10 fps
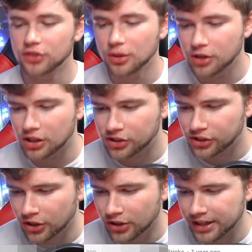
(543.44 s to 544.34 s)
from
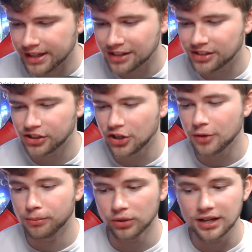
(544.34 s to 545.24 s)
Sir Yes
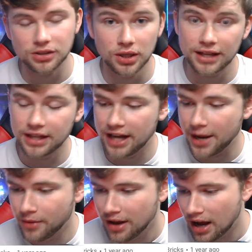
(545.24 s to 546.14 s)
Sir Bricks. I like that
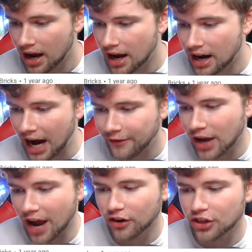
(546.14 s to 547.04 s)
name. Have
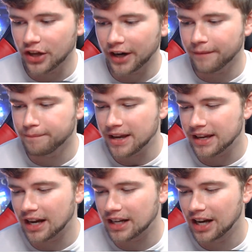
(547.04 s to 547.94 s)
you ever thought of
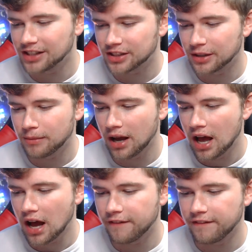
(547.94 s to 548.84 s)
making a custom
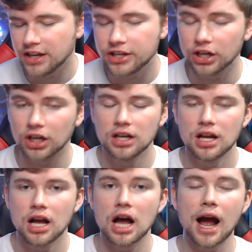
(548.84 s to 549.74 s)
figure?
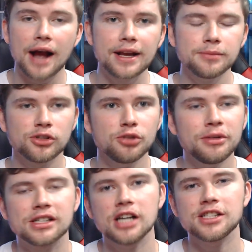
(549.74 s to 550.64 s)
I'm
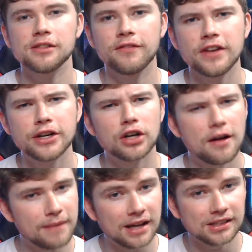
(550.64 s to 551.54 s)
assuming a custom figure
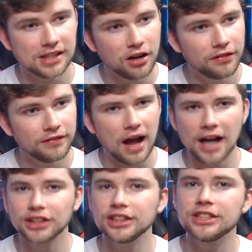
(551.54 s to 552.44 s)
of myself.
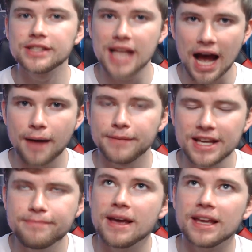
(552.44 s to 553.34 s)
Actually
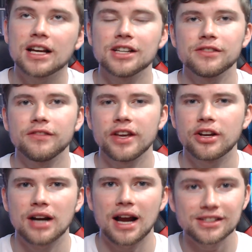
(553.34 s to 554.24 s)
did make a custom
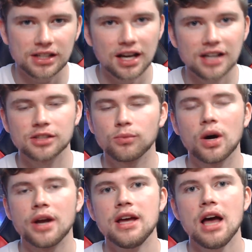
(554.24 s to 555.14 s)
figure, I guess a custom
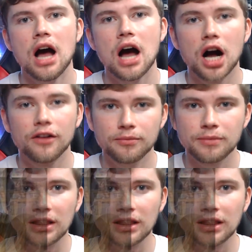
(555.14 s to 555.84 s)
one from